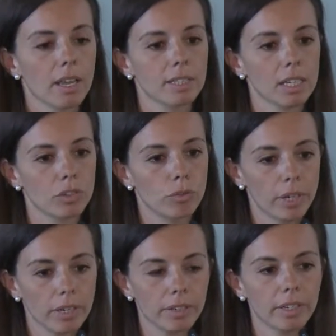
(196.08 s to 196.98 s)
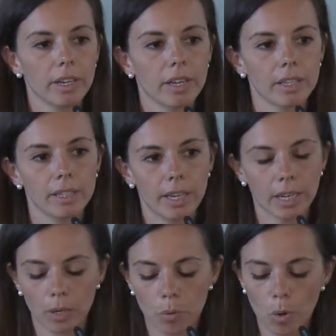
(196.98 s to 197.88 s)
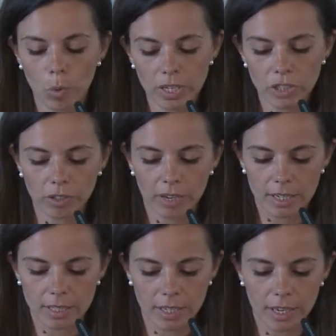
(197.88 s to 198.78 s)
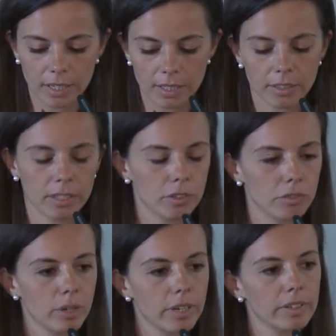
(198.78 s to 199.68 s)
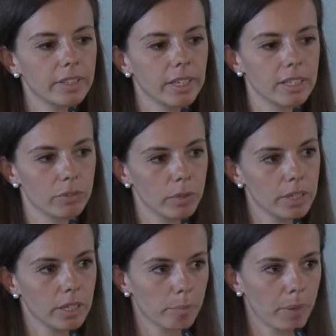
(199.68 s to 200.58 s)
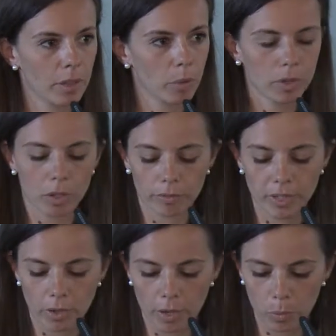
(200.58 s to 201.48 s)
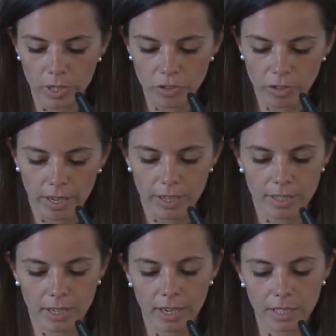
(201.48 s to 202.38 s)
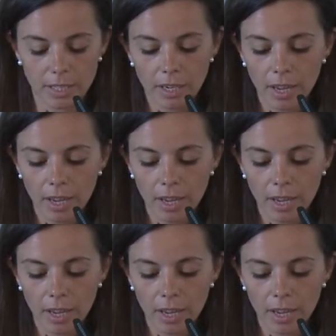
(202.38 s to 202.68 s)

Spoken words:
that trigger the coagulation cascade, that trigger the extrinsic pathway of the coagulation cascade,